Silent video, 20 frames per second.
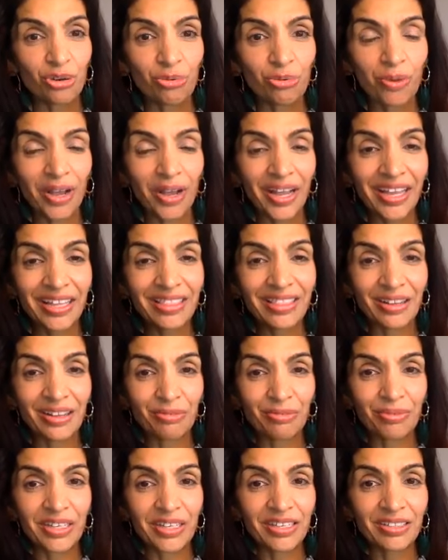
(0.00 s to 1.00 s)
a way
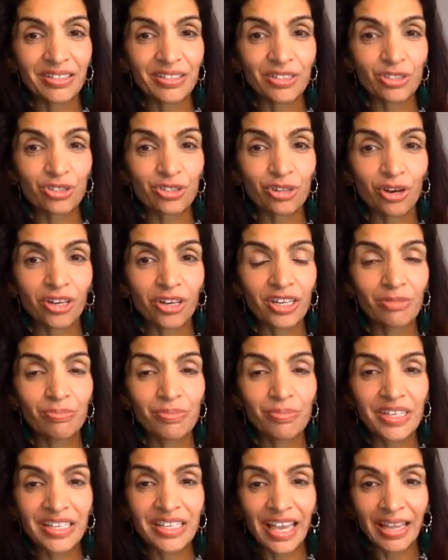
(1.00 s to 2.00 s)
that we started
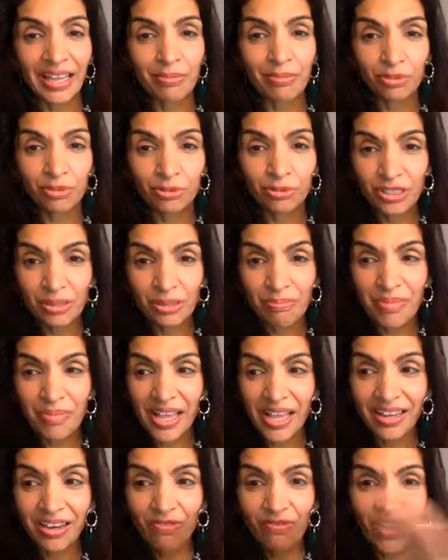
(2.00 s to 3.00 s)
being able to
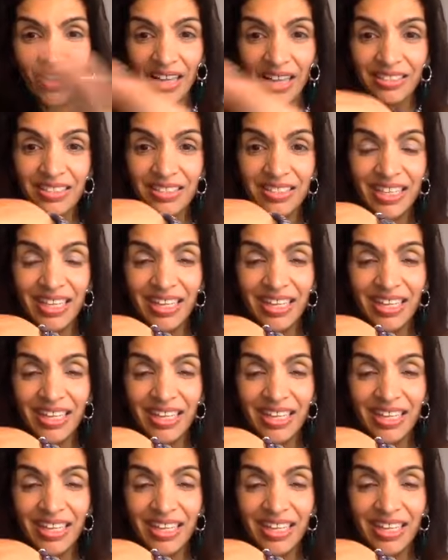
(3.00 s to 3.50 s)
manifest